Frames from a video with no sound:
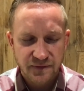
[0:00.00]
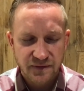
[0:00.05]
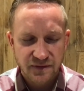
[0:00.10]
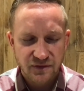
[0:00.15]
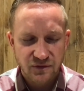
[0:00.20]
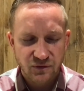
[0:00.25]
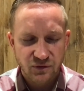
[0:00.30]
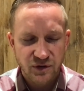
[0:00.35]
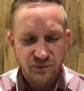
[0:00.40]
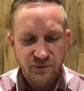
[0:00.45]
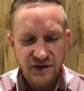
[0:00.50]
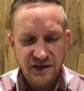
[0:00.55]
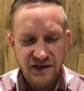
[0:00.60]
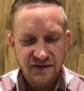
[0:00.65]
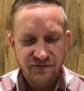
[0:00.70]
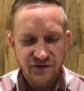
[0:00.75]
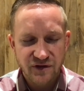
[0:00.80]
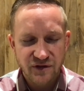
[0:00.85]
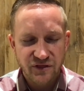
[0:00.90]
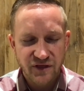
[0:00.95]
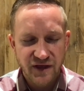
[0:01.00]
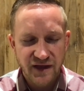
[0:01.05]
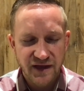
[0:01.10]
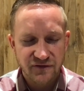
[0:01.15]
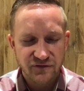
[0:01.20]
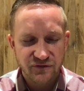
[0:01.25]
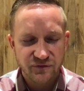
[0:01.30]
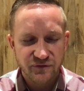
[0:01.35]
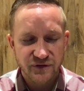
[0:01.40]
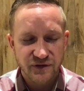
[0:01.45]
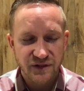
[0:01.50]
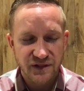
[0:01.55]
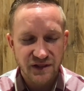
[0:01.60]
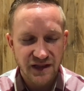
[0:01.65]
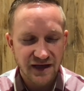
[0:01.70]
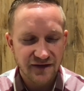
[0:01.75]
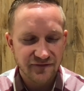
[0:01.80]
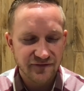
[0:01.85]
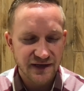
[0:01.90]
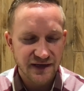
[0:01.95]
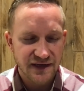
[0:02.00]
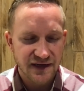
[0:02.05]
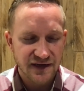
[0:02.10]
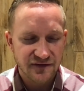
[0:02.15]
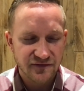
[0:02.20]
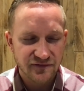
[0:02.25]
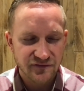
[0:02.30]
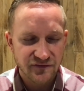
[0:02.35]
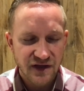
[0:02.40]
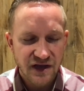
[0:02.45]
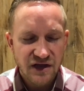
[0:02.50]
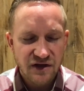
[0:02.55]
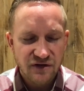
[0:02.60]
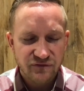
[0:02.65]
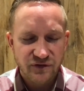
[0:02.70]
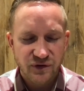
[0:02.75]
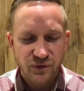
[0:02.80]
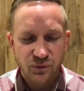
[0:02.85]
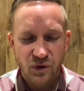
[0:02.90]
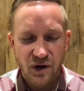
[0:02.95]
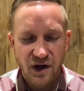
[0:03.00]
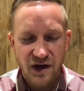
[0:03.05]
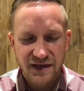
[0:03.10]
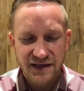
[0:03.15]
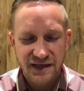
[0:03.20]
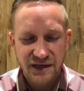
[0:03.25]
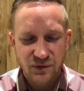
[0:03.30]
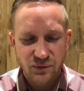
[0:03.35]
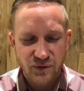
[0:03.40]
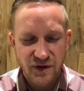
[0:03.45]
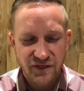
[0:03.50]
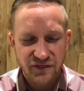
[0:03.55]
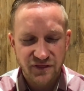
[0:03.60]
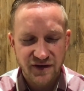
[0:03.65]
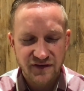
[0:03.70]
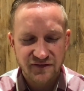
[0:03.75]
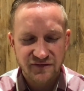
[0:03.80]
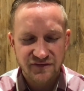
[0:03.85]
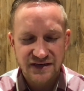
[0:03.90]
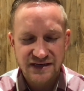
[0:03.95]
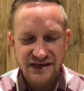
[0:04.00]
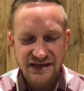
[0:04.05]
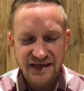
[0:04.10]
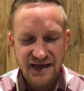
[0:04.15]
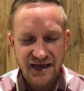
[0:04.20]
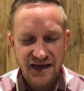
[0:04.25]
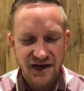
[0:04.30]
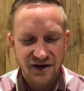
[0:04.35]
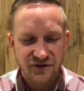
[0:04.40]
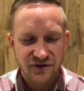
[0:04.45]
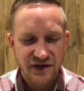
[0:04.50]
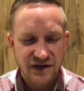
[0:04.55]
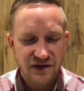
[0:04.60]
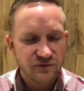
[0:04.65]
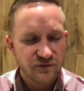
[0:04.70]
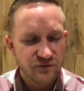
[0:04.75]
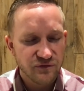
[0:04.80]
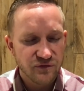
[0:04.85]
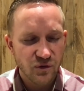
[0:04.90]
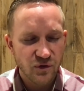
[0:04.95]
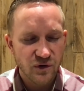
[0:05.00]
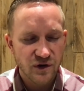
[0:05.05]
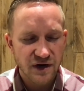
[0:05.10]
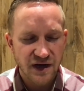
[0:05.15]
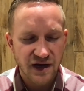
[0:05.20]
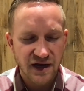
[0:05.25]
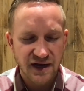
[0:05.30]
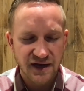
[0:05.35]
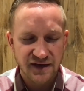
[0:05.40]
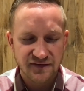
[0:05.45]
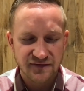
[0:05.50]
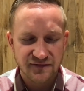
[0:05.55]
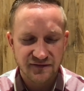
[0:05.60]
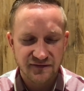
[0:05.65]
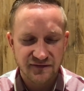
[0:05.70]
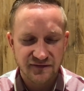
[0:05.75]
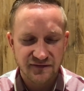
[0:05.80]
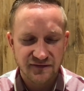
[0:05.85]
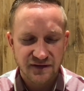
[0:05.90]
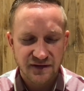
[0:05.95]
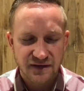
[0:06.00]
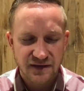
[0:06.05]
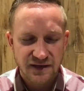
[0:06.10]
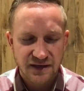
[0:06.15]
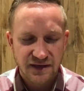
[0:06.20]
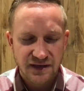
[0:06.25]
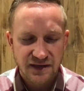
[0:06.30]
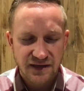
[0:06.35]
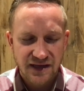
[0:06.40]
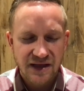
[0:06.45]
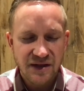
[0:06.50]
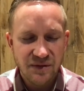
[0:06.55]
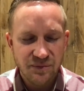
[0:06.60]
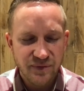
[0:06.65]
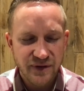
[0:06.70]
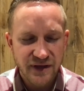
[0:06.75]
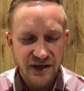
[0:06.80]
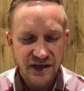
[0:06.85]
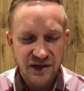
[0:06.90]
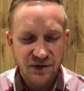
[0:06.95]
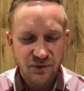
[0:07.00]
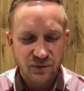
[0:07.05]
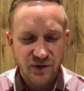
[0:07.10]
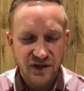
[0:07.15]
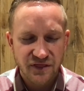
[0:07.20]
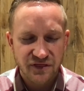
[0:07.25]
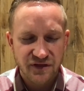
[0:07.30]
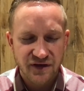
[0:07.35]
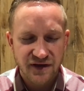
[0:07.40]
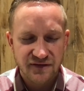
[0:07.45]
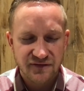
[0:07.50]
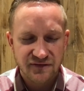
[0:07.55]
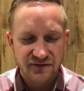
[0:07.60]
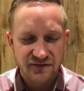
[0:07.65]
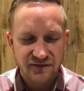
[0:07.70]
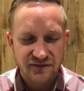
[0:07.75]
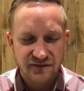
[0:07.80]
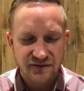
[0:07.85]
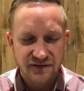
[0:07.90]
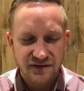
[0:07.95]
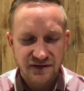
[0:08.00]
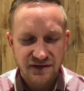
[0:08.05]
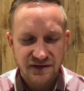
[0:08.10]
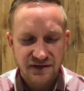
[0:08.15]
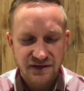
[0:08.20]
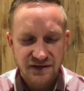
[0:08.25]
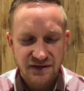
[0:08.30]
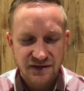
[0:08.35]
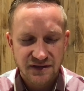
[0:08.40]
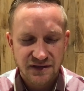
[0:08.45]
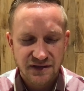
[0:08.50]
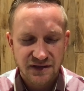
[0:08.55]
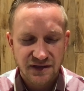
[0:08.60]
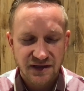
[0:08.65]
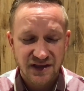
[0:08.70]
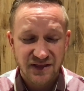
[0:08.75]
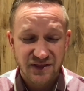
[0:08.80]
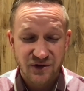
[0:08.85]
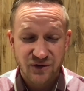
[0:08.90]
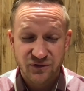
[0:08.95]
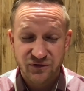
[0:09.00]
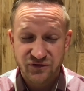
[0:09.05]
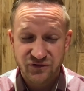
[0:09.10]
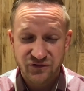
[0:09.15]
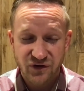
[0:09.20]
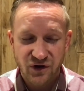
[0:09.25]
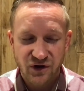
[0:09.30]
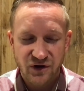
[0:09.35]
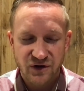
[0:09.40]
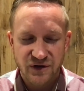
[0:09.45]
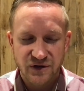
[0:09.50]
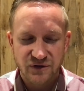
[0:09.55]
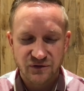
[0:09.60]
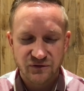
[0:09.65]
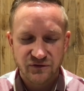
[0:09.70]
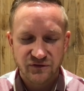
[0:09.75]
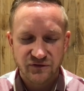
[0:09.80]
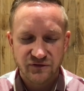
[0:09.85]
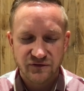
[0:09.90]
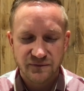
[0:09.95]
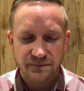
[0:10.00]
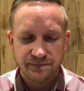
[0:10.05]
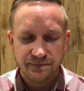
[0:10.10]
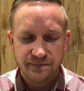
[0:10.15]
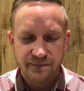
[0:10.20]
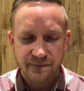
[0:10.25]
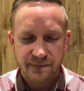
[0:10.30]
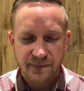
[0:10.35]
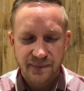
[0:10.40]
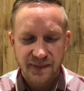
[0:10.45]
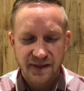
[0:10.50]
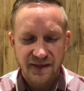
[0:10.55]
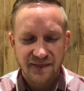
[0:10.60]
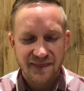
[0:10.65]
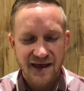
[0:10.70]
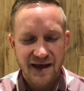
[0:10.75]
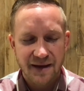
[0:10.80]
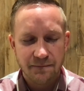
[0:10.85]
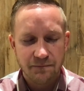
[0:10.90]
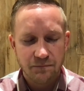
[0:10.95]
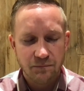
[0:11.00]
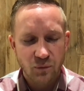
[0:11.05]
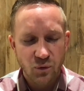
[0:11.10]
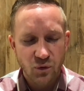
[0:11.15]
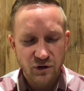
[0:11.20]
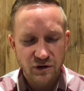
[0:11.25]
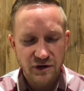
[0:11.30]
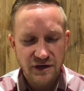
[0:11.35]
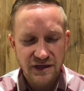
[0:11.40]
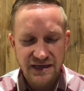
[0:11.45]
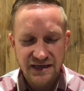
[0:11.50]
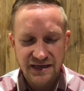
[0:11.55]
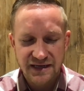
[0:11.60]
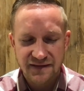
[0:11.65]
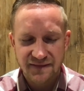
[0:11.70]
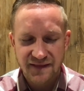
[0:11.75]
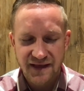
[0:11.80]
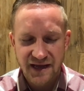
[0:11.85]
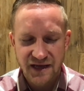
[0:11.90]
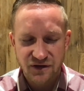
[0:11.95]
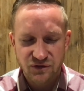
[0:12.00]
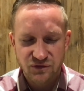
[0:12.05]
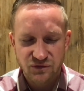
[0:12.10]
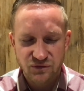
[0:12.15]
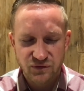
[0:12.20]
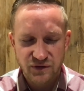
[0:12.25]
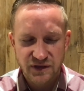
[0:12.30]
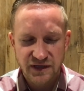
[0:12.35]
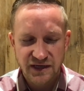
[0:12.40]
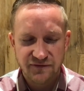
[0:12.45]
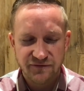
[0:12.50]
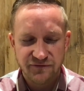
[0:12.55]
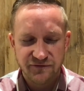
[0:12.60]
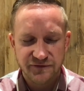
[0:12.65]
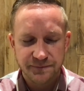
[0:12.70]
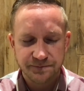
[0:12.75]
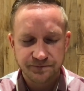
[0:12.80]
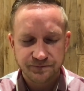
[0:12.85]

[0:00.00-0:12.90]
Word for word: Lord, we give you thanks for loving us, for walking with us and caring for us and being with us in those sorrows, in that mourning, in that grief,